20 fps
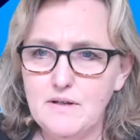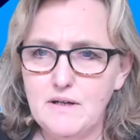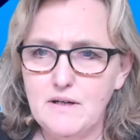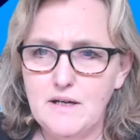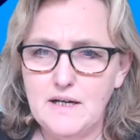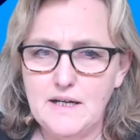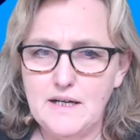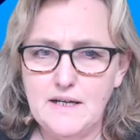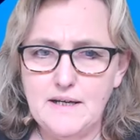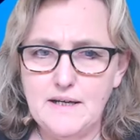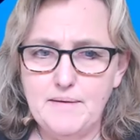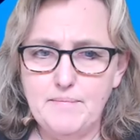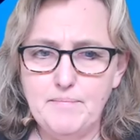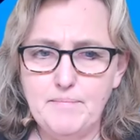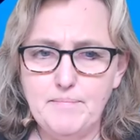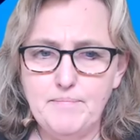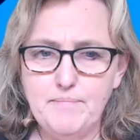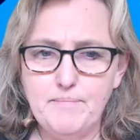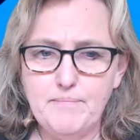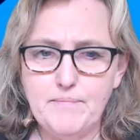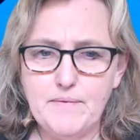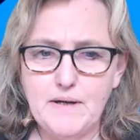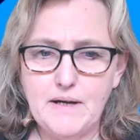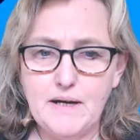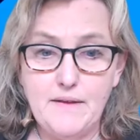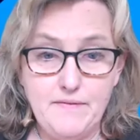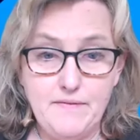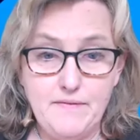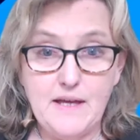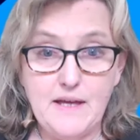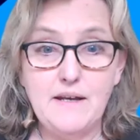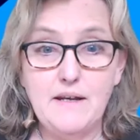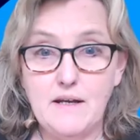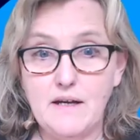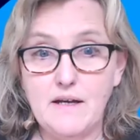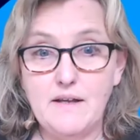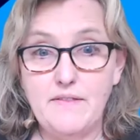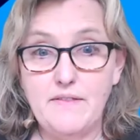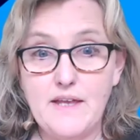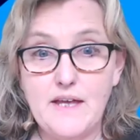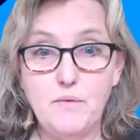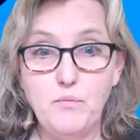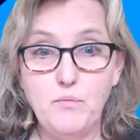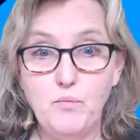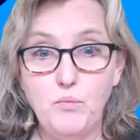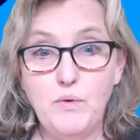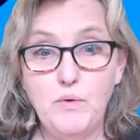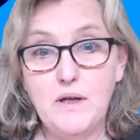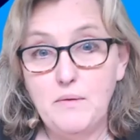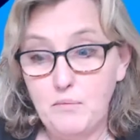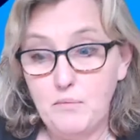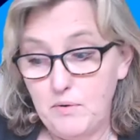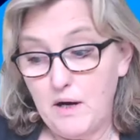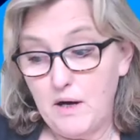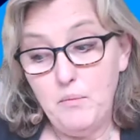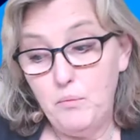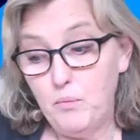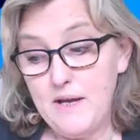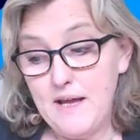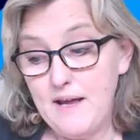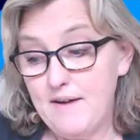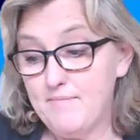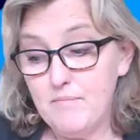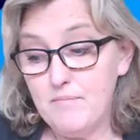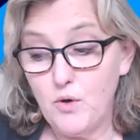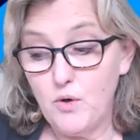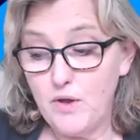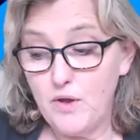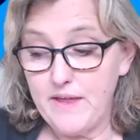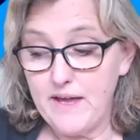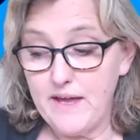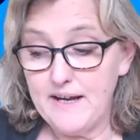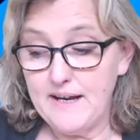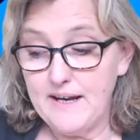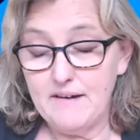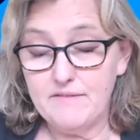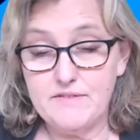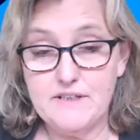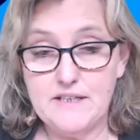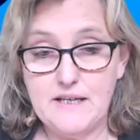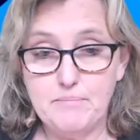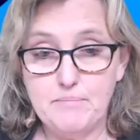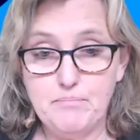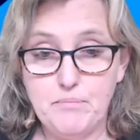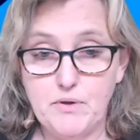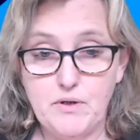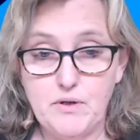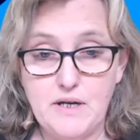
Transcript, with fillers: um, and then and then we uh, we have more then after that, but